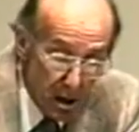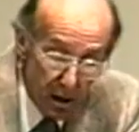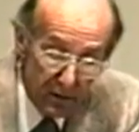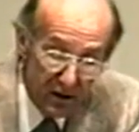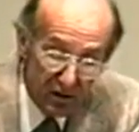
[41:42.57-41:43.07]

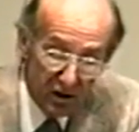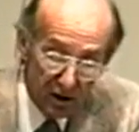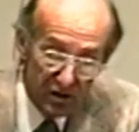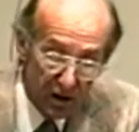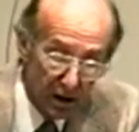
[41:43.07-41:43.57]
This
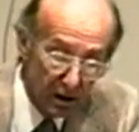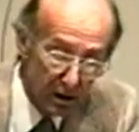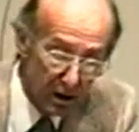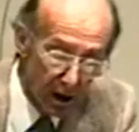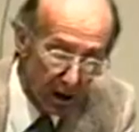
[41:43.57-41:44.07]
is in
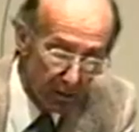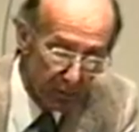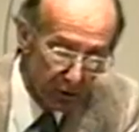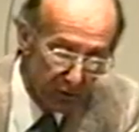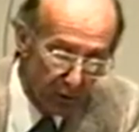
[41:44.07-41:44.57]

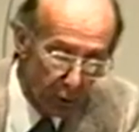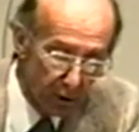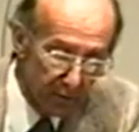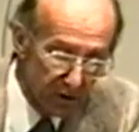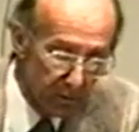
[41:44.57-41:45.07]
book 4
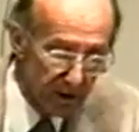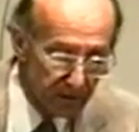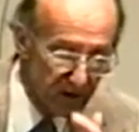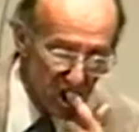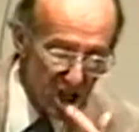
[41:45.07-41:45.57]
of his
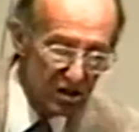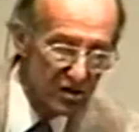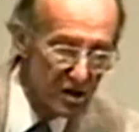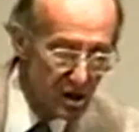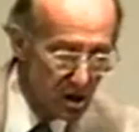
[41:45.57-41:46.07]
Metaphysics.